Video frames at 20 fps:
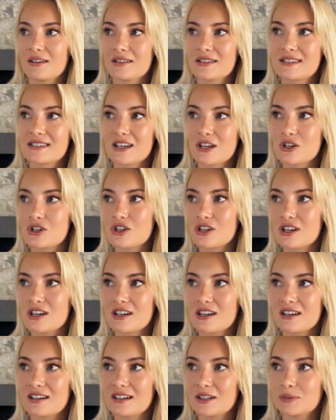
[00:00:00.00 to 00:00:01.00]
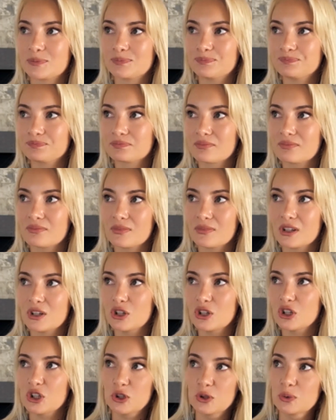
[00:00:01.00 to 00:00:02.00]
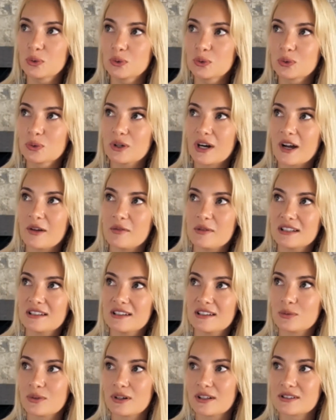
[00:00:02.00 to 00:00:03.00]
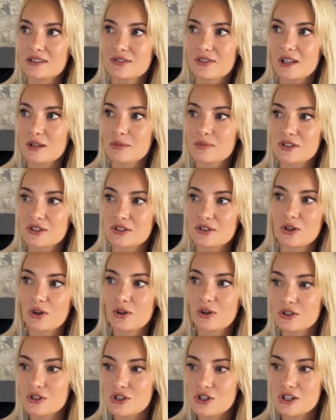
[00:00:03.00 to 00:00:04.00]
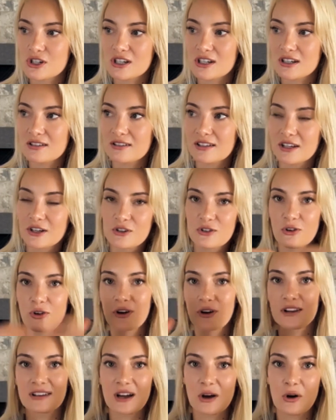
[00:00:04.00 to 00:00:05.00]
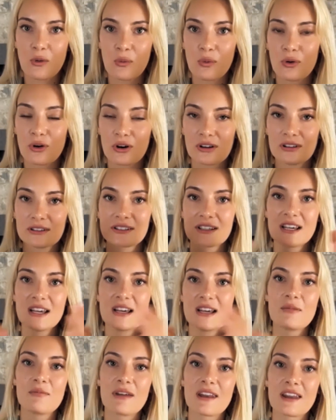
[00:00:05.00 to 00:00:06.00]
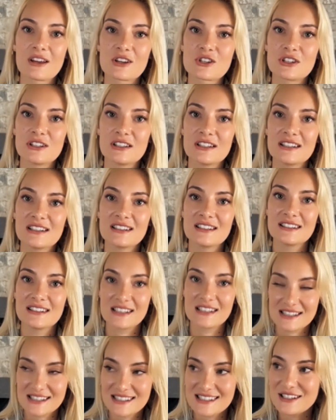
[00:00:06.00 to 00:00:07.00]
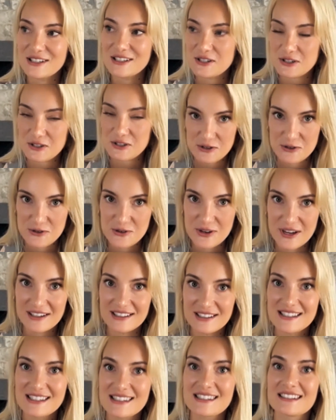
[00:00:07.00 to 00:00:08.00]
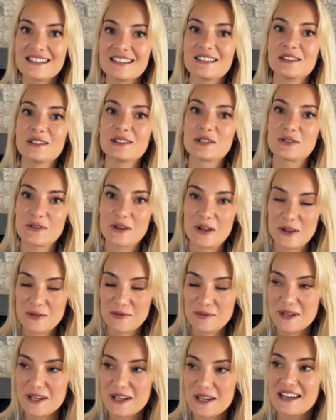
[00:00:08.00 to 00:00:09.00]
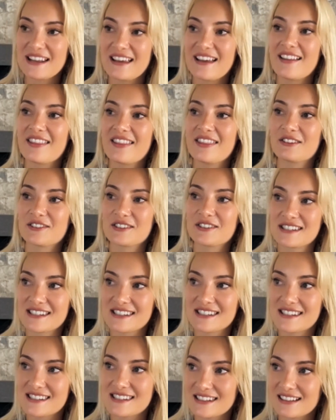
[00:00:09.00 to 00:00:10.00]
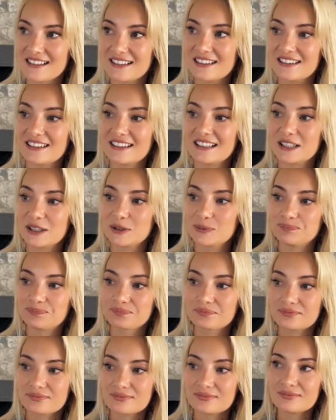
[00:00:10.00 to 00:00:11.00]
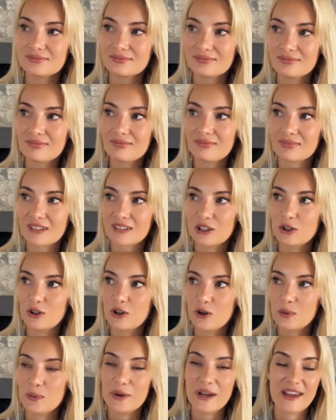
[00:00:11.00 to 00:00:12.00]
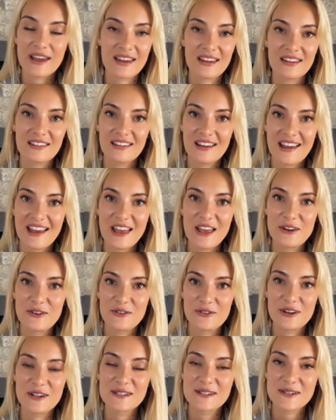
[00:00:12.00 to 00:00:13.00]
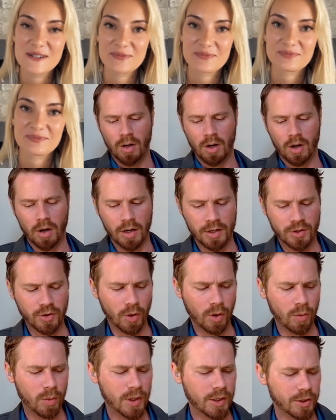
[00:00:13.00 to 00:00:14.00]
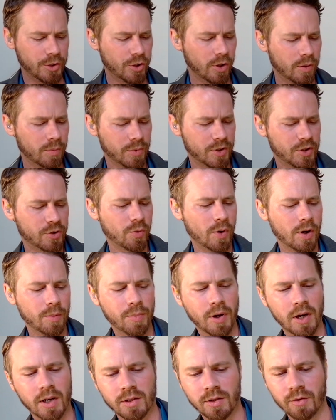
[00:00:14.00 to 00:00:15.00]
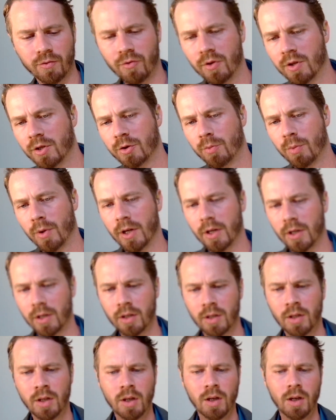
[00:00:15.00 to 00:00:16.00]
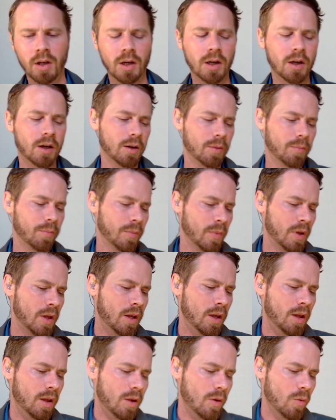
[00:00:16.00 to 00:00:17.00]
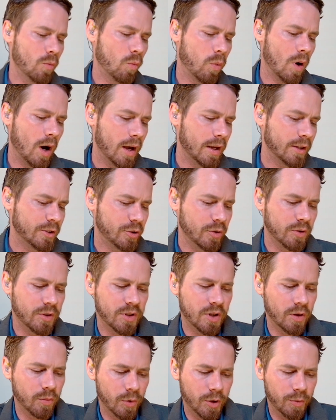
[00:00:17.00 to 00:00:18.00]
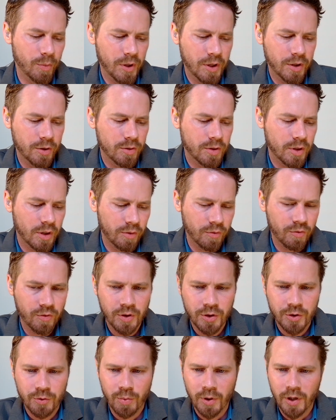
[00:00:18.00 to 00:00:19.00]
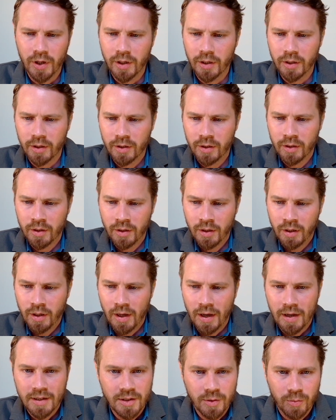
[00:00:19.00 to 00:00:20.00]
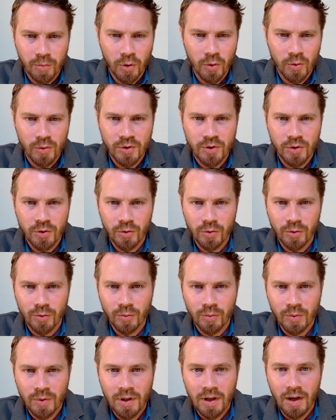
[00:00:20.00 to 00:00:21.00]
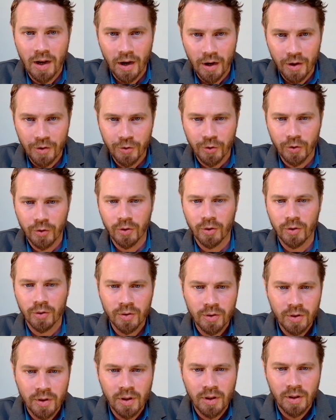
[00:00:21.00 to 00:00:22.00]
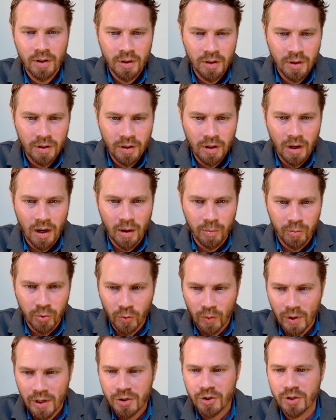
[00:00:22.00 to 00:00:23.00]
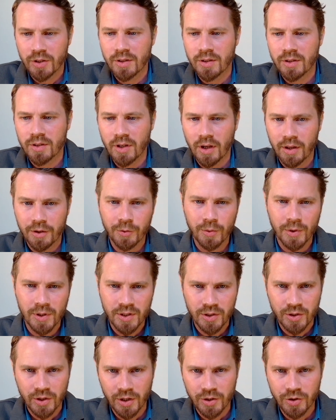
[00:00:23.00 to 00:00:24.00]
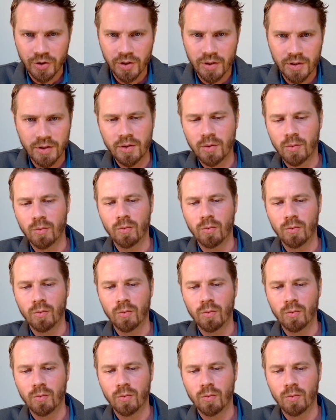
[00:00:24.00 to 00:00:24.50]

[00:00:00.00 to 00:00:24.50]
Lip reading: such a new, and well-developed technology, like rocking our world. But actually, yes, it's new and it's still developing, and there is still a long way ahead of us. All right, so I want to jump straight back to FinchPay. Why should someone be using FinchPay as opposed to other operations, other exchanges?